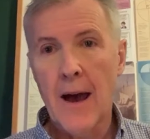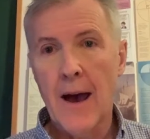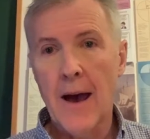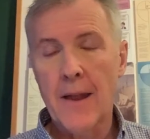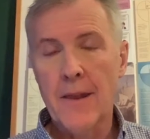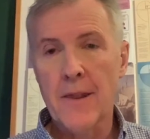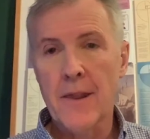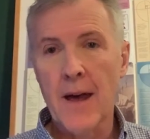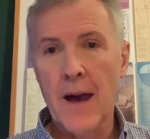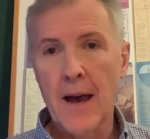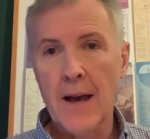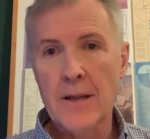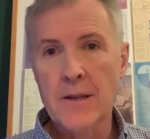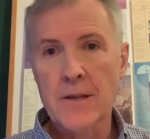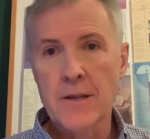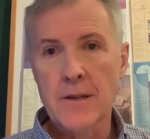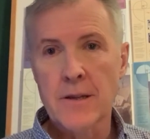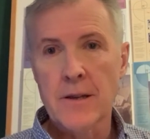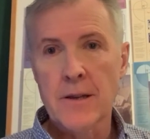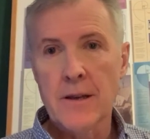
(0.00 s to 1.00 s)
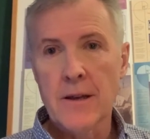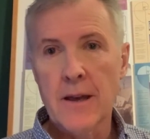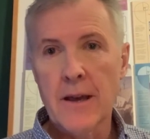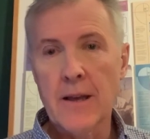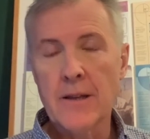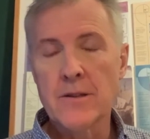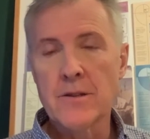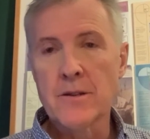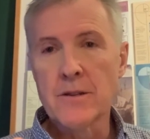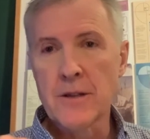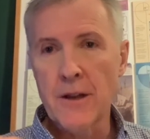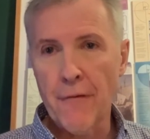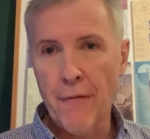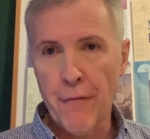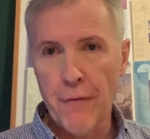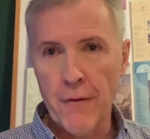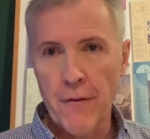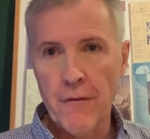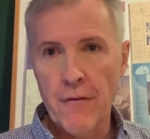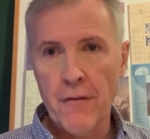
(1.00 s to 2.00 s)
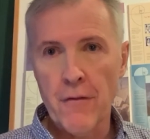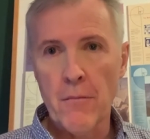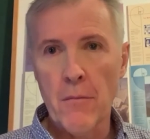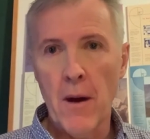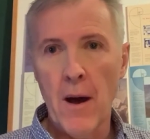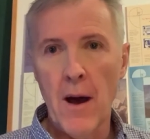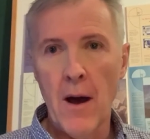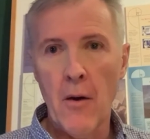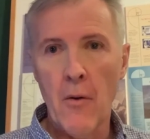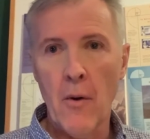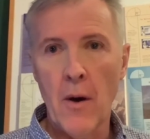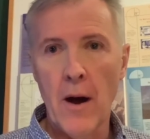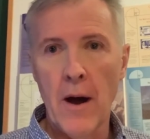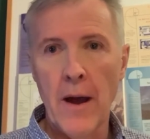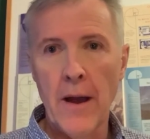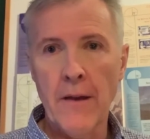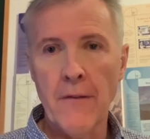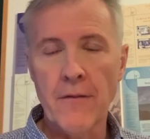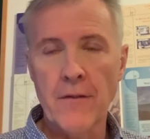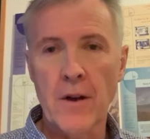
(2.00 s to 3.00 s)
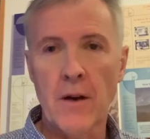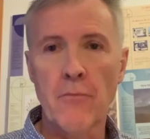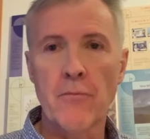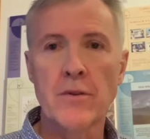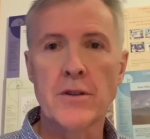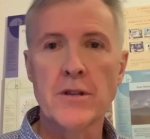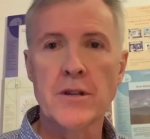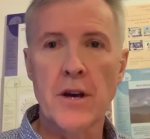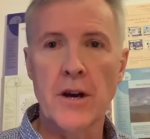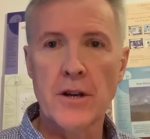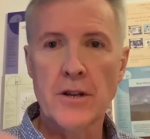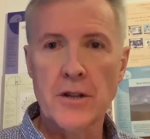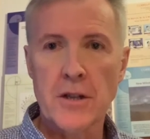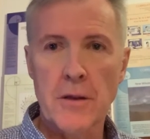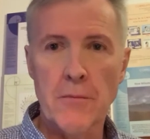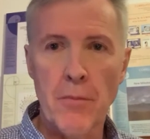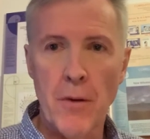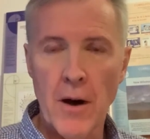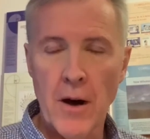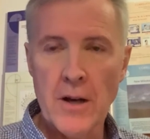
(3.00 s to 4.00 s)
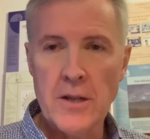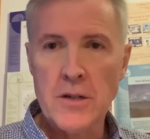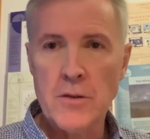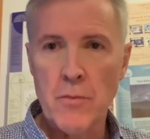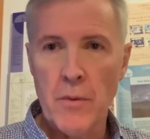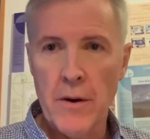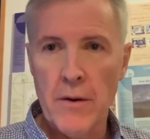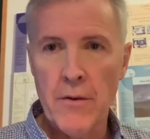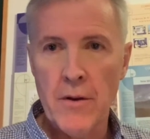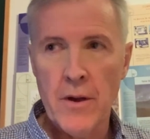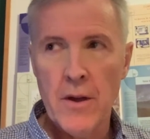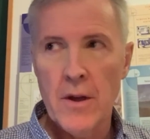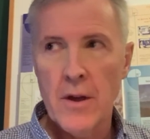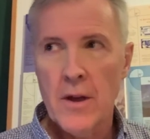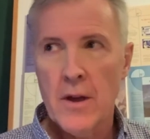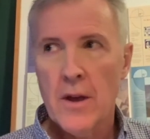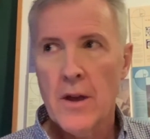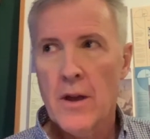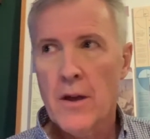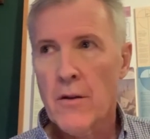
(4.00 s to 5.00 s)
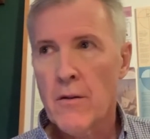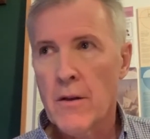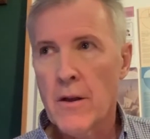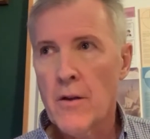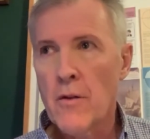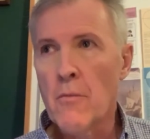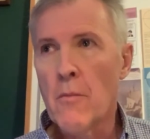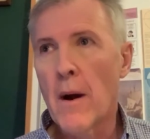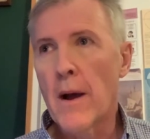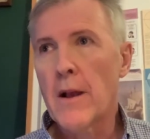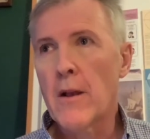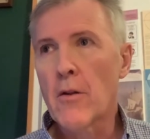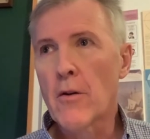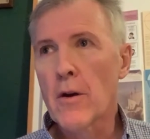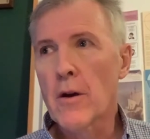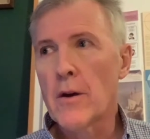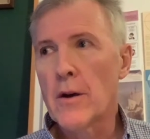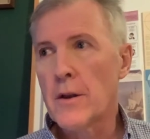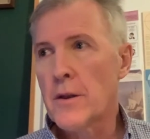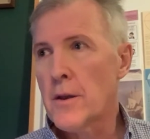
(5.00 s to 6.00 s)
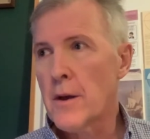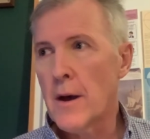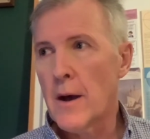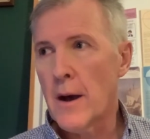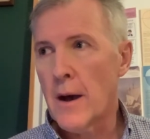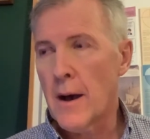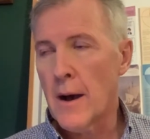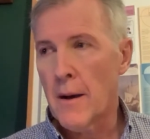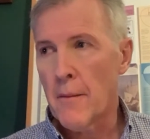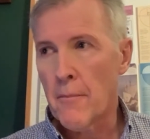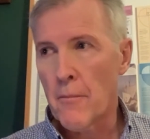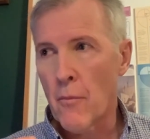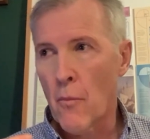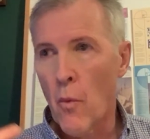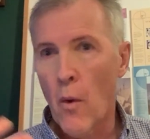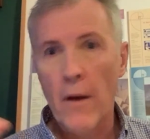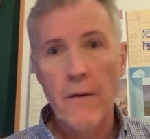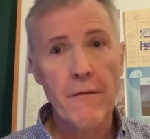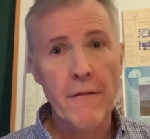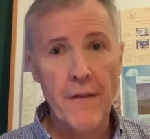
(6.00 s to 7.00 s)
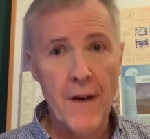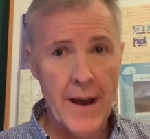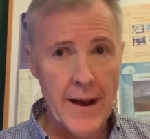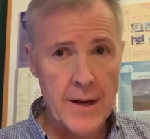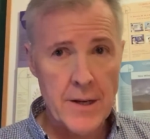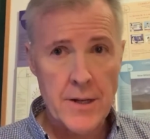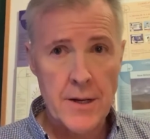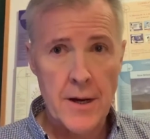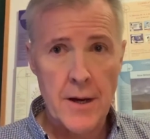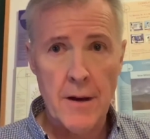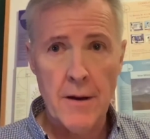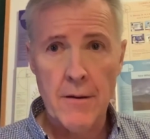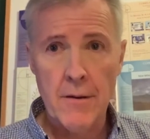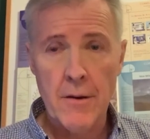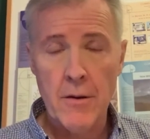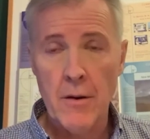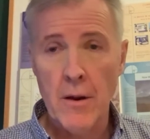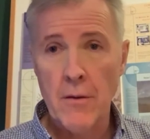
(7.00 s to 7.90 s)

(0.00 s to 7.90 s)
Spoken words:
And that is different from how I've done research in the past, where, you might look at one factor,